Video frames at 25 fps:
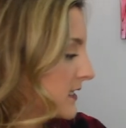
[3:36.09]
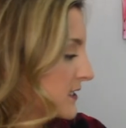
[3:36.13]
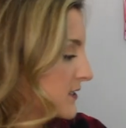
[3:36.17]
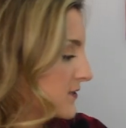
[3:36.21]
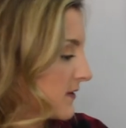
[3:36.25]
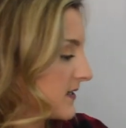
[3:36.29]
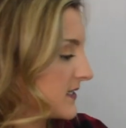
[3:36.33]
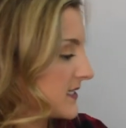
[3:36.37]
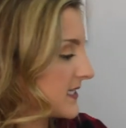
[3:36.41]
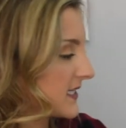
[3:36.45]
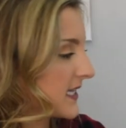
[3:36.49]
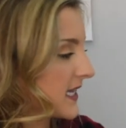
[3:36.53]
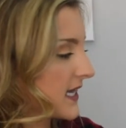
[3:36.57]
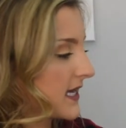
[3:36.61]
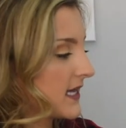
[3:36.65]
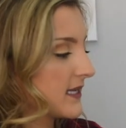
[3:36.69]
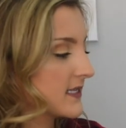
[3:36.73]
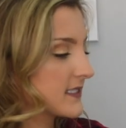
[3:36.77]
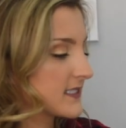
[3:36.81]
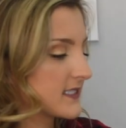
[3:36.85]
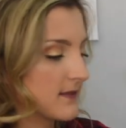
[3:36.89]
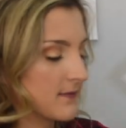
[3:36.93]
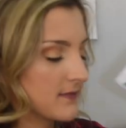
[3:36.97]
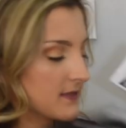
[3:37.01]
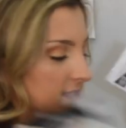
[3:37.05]
So I did
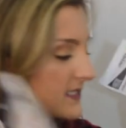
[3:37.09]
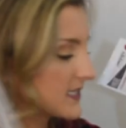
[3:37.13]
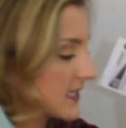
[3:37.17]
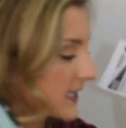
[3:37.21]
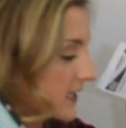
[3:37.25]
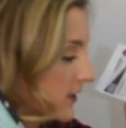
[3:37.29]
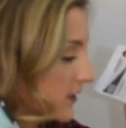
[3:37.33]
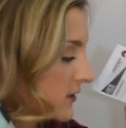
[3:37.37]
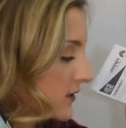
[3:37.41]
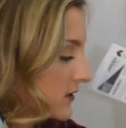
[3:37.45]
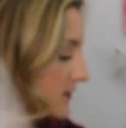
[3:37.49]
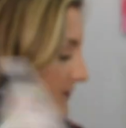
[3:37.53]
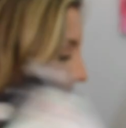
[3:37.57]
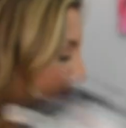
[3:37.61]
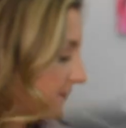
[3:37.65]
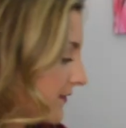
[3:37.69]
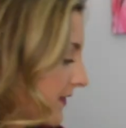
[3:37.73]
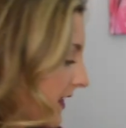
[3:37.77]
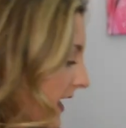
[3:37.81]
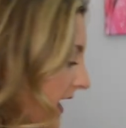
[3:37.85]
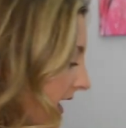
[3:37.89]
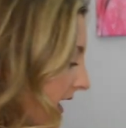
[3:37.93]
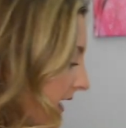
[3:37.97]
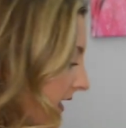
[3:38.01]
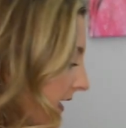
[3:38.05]
get some stickers for
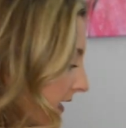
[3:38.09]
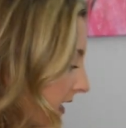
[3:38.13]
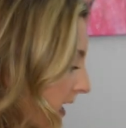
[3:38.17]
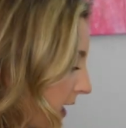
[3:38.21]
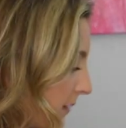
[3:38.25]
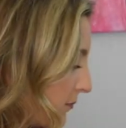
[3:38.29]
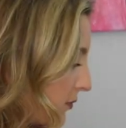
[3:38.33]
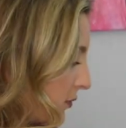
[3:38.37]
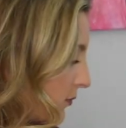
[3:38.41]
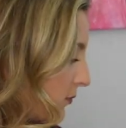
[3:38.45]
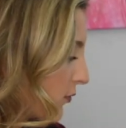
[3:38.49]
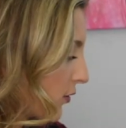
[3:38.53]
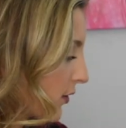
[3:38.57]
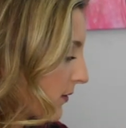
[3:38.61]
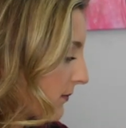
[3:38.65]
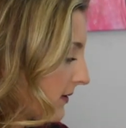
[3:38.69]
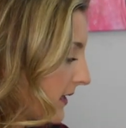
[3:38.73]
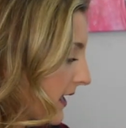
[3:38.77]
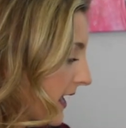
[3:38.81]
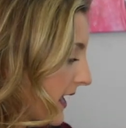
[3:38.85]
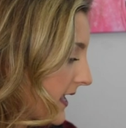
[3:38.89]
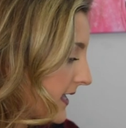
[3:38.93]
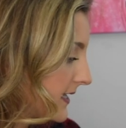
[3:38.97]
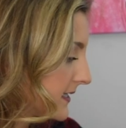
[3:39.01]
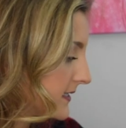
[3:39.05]
that, a couple more
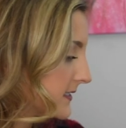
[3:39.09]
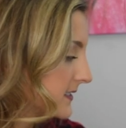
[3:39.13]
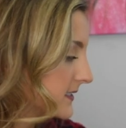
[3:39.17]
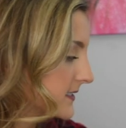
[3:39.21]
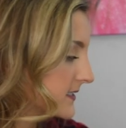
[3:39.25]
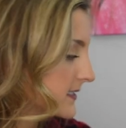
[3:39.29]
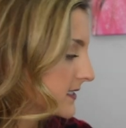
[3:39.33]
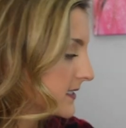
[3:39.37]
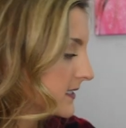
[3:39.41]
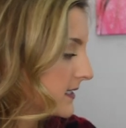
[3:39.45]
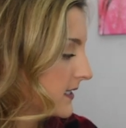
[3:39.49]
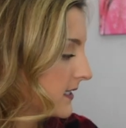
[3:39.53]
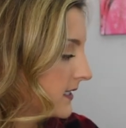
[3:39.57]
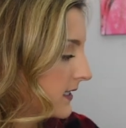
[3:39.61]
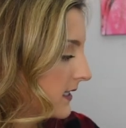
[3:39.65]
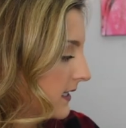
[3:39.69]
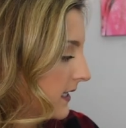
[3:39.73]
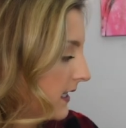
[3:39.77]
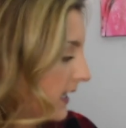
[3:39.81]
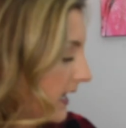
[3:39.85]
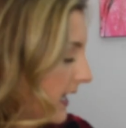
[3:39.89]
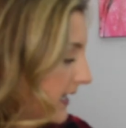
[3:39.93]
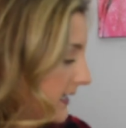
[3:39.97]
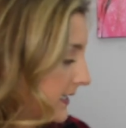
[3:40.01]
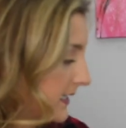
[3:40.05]
pens.
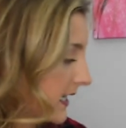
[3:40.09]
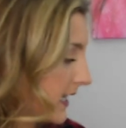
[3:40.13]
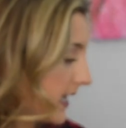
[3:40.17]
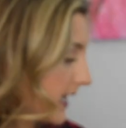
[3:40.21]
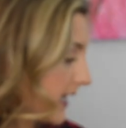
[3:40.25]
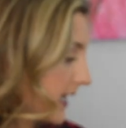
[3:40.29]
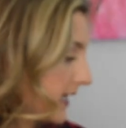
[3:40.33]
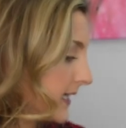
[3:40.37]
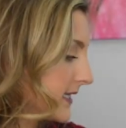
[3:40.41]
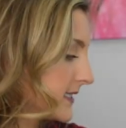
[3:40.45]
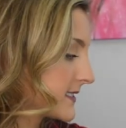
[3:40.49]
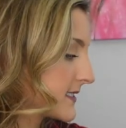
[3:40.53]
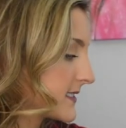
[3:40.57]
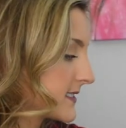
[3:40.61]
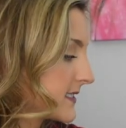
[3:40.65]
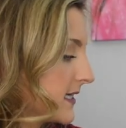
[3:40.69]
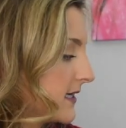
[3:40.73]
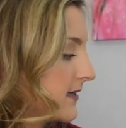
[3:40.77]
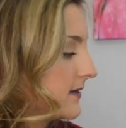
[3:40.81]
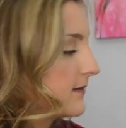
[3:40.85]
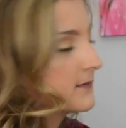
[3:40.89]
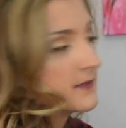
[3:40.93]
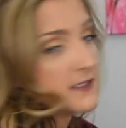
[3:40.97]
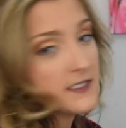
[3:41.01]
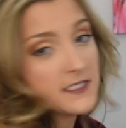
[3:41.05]
I got
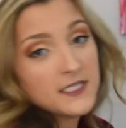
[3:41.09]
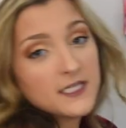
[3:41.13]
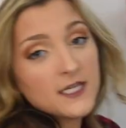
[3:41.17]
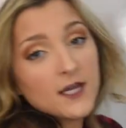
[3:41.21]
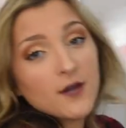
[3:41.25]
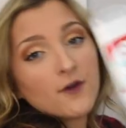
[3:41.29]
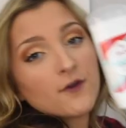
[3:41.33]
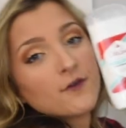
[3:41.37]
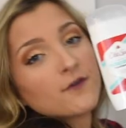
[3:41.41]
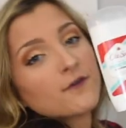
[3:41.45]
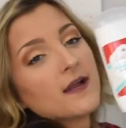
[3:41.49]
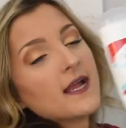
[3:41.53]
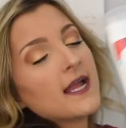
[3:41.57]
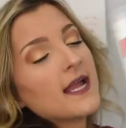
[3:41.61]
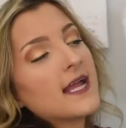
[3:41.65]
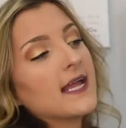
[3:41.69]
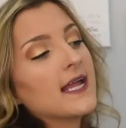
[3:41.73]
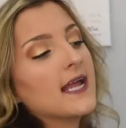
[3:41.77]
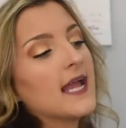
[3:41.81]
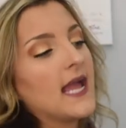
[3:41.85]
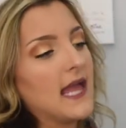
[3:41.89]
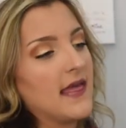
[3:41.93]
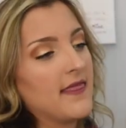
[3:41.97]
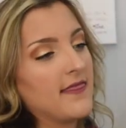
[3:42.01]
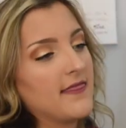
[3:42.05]
some
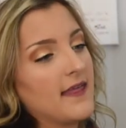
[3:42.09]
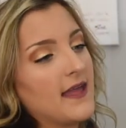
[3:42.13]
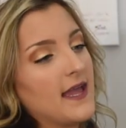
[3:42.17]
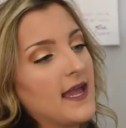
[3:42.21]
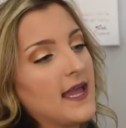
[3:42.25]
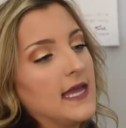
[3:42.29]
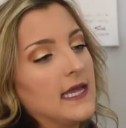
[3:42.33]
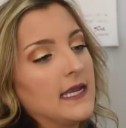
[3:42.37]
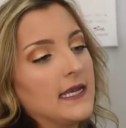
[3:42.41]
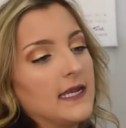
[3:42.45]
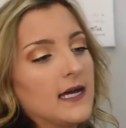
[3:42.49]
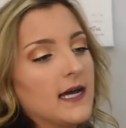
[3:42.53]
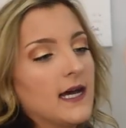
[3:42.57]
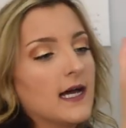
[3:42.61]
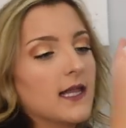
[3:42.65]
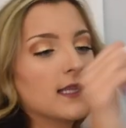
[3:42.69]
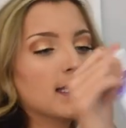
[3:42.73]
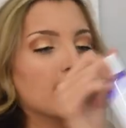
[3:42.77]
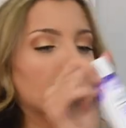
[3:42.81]
deodorant and then a